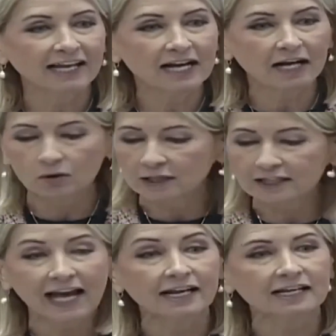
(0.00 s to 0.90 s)
And not only
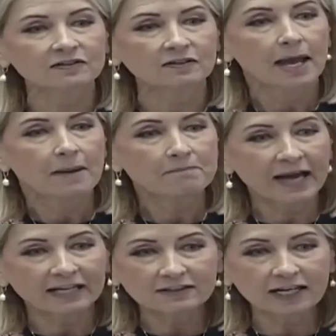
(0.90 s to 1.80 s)
that, it's
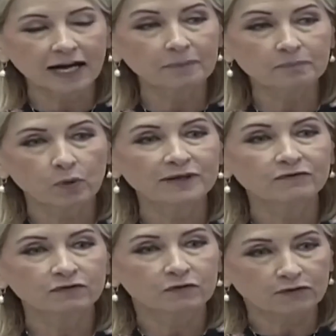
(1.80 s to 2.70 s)
messing up
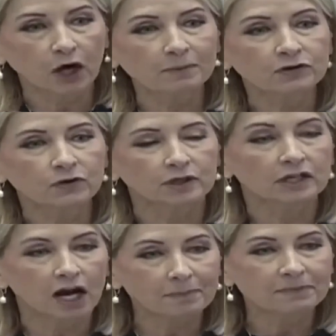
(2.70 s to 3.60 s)
when farmers are in
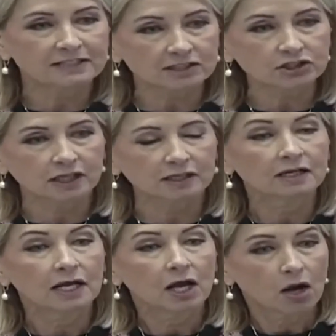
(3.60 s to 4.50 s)
competition
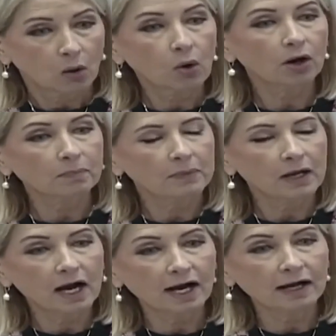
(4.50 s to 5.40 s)
or
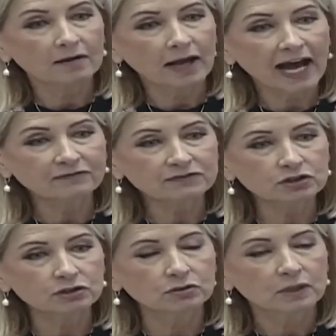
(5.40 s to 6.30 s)
uh, have
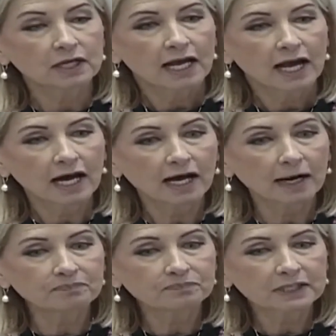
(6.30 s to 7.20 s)
to
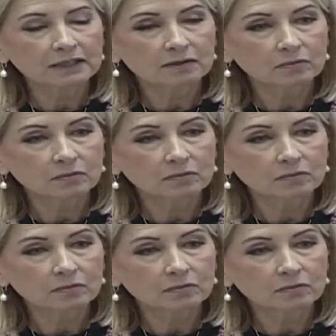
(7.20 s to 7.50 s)
um,